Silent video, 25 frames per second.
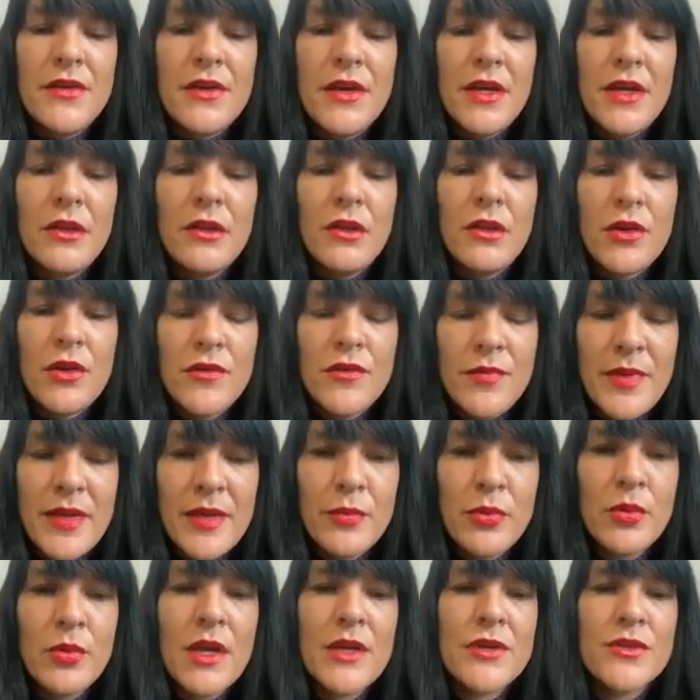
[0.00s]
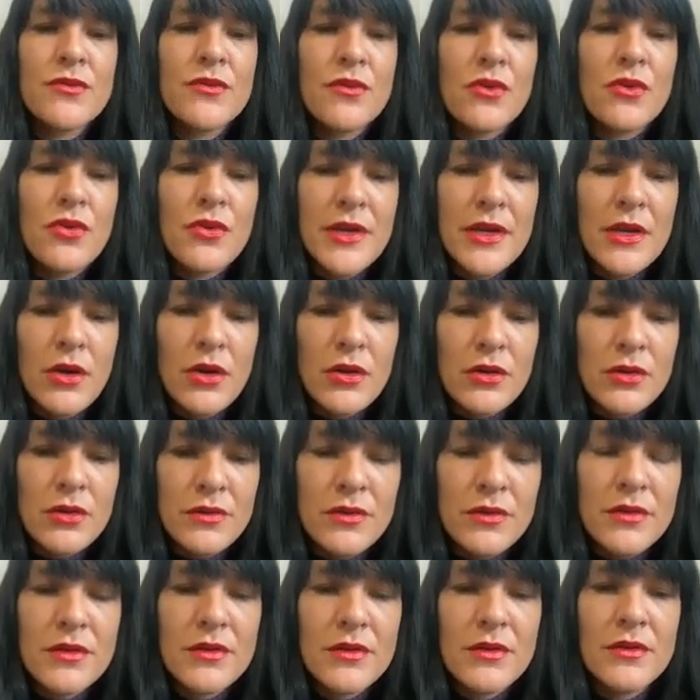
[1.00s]
a lot of people are drawing
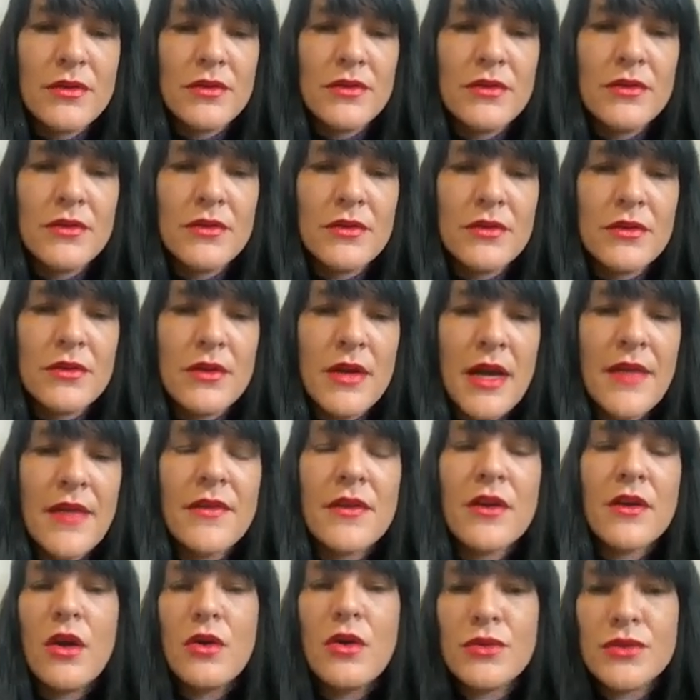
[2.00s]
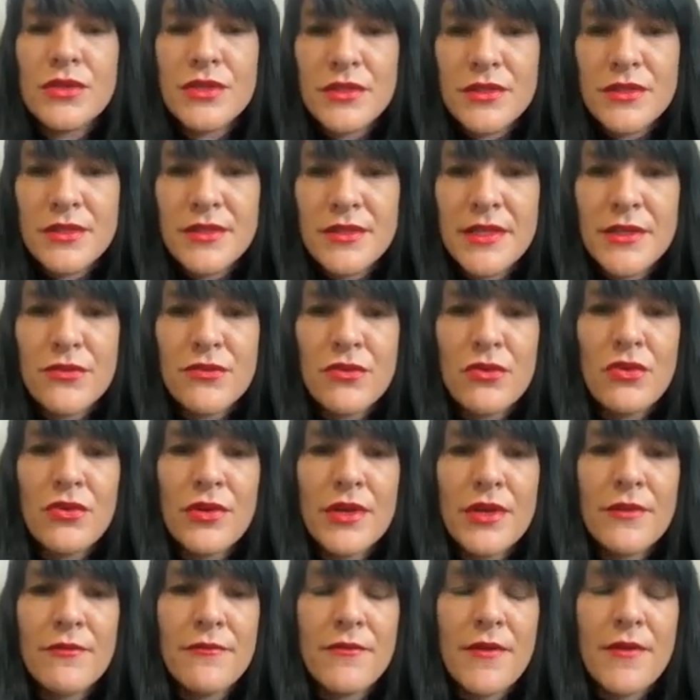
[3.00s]
on other cultures. They're
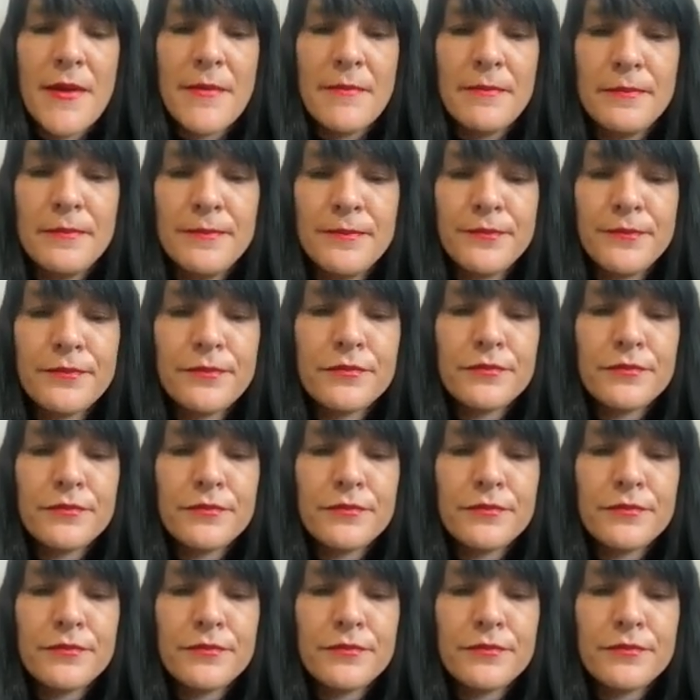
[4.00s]
drawing from,